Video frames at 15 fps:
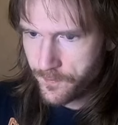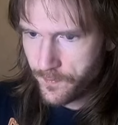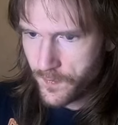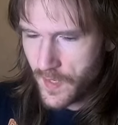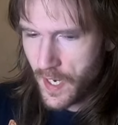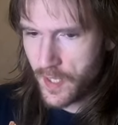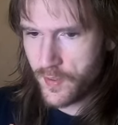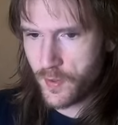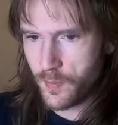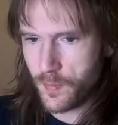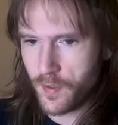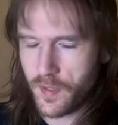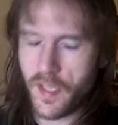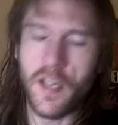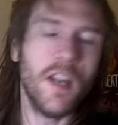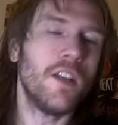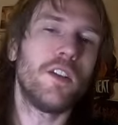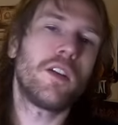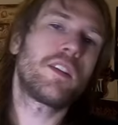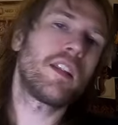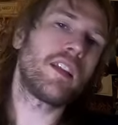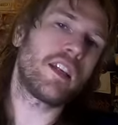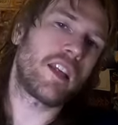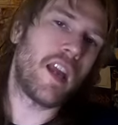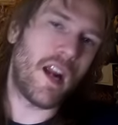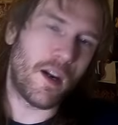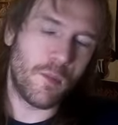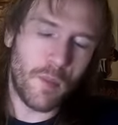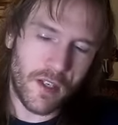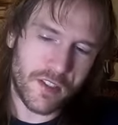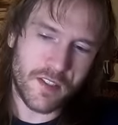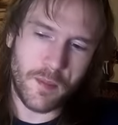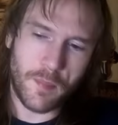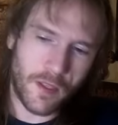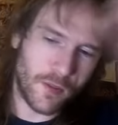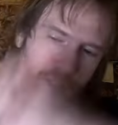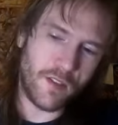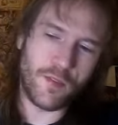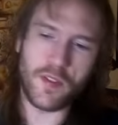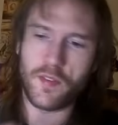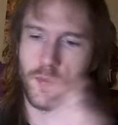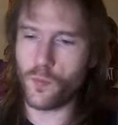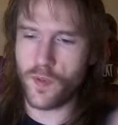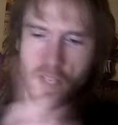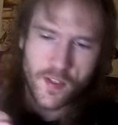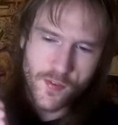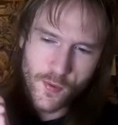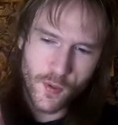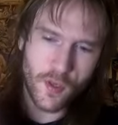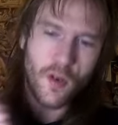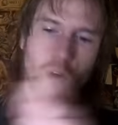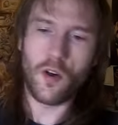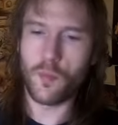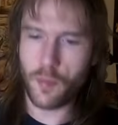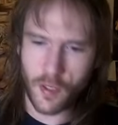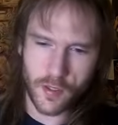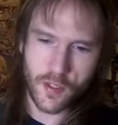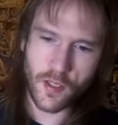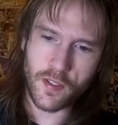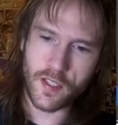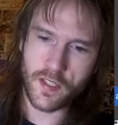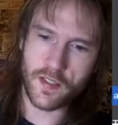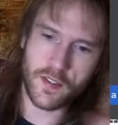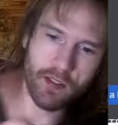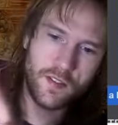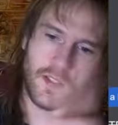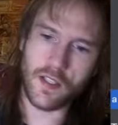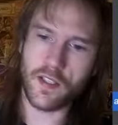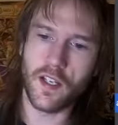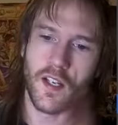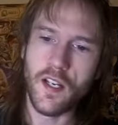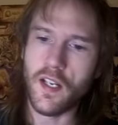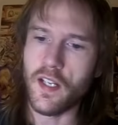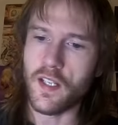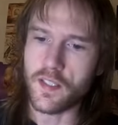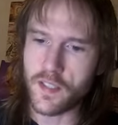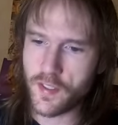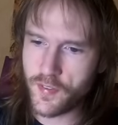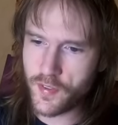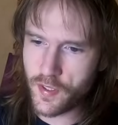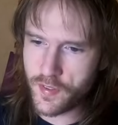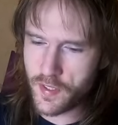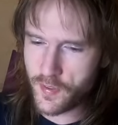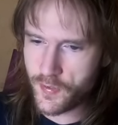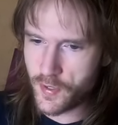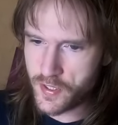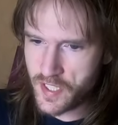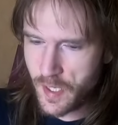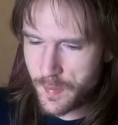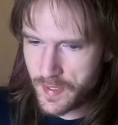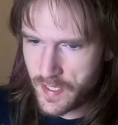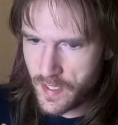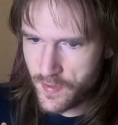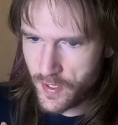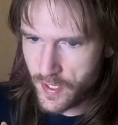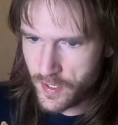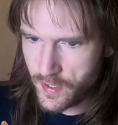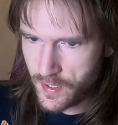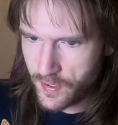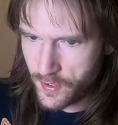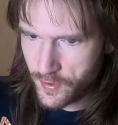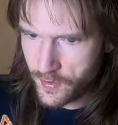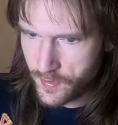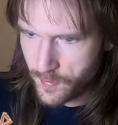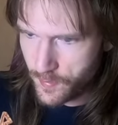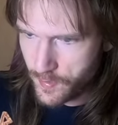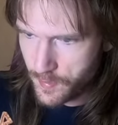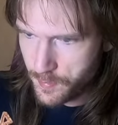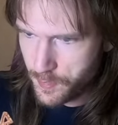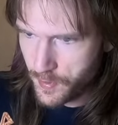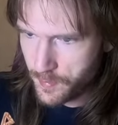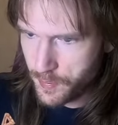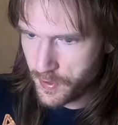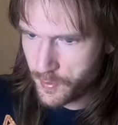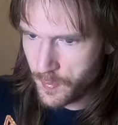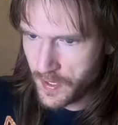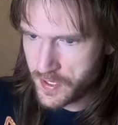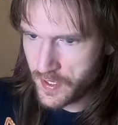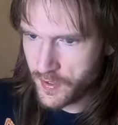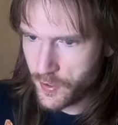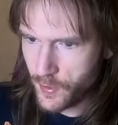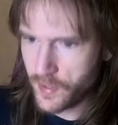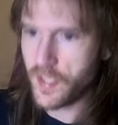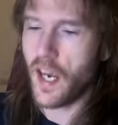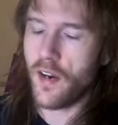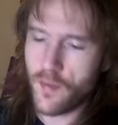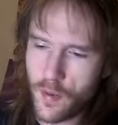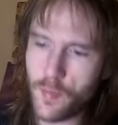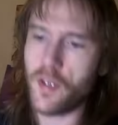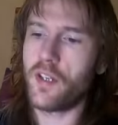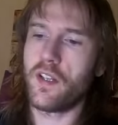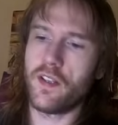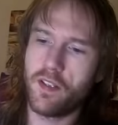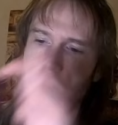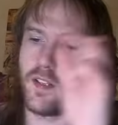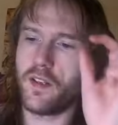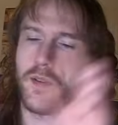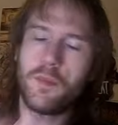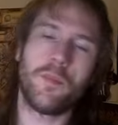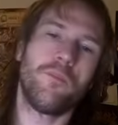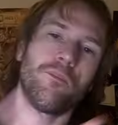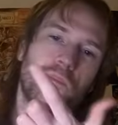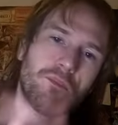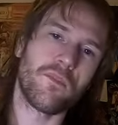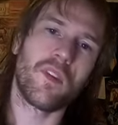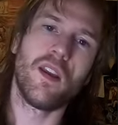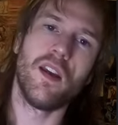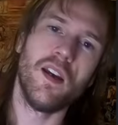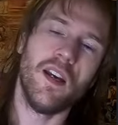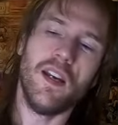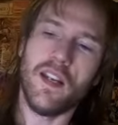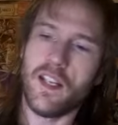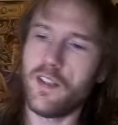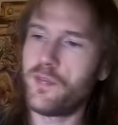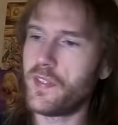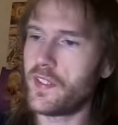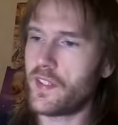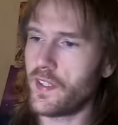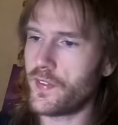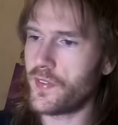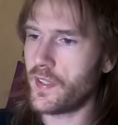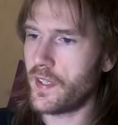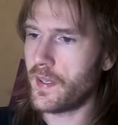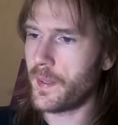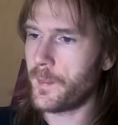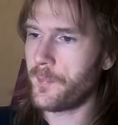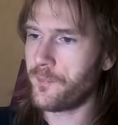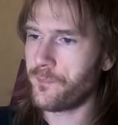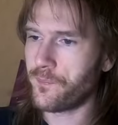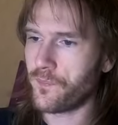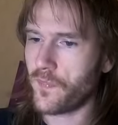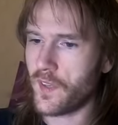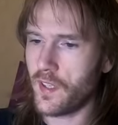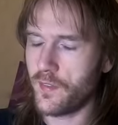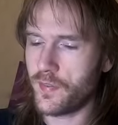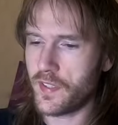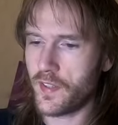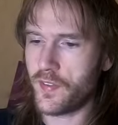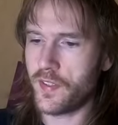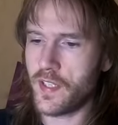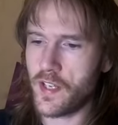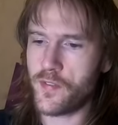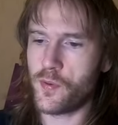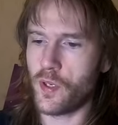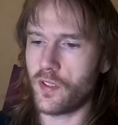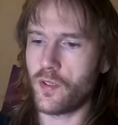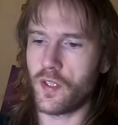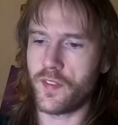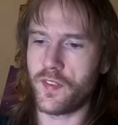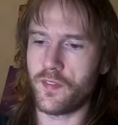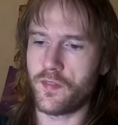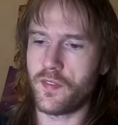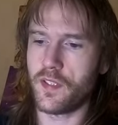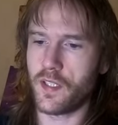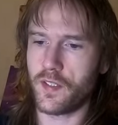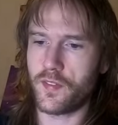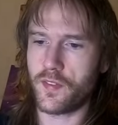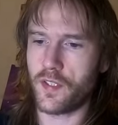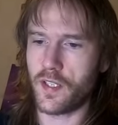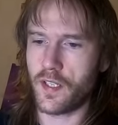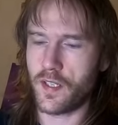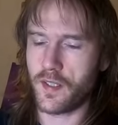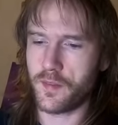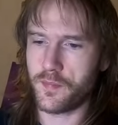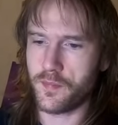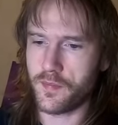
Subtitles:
Not that I care much about if it's neck through or bolt on. It's like there's no shame in either. I don't put much into it. However, if it is a neck through, of course it's gonna